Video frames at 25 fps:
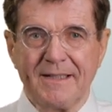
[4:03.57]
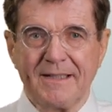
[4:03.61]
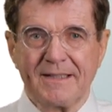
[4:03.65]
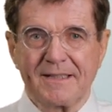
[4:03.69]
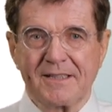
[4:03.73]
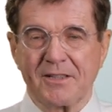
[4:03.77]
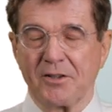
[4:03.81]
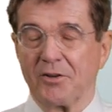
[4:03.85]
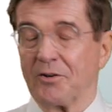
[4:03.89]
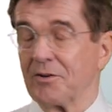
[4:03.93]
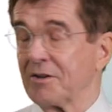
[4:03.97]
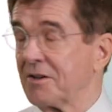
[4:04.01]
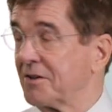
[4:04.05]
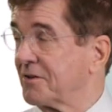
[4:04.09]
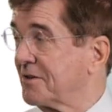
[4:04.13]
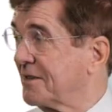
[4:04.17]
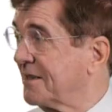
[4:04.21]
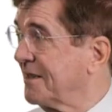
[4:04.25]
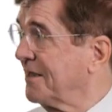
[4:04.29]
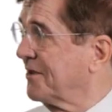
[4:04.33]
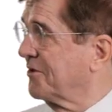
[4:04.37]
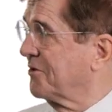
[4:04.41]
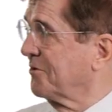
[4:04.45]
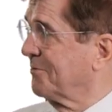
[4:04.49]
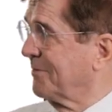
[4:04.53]
So you
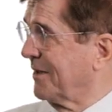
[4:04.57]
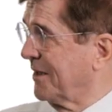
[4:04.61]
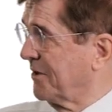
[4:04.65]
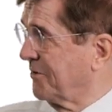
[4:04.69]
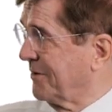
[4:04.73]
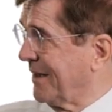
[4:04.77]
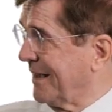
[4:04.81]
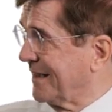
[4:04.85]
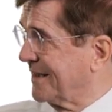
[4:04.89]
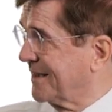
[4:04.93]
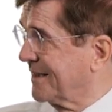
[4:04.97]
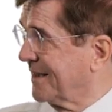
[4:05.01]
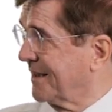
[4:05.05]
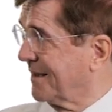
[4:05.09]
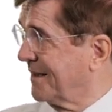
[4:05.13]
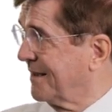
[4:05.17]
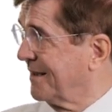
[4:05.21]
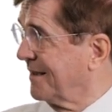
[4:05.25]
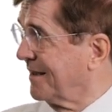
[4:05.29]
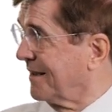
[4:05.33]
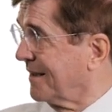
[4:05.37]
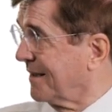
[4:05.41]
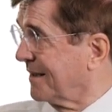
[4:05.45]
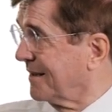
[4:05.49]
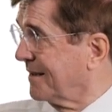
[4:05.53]
see to my right side
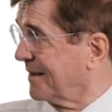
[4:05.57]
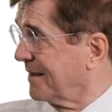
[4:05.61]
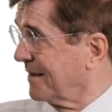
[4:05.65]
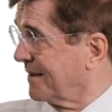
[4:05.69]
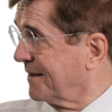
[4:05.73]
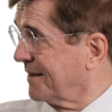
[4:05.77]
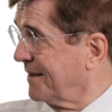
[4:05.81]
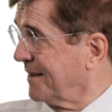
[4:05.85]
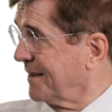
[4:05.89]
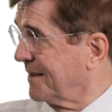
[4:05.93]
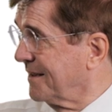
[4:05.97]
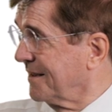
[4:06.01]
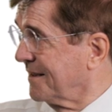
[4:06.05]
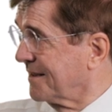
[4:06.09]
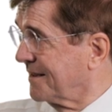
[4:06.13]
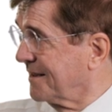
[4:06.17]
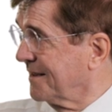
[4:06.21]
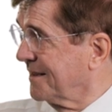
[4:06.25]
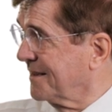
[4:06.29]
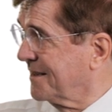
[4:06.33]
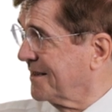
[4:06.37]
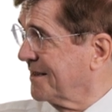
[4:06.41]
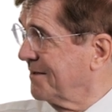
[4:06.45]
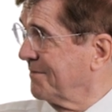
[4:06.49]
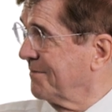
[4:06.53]
the TT
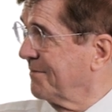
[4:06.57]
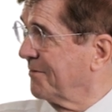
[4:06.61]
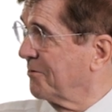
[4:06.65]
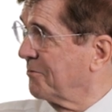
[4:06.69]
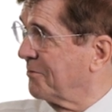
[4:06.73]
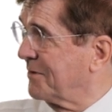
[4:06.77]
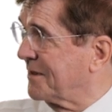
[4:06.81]
system.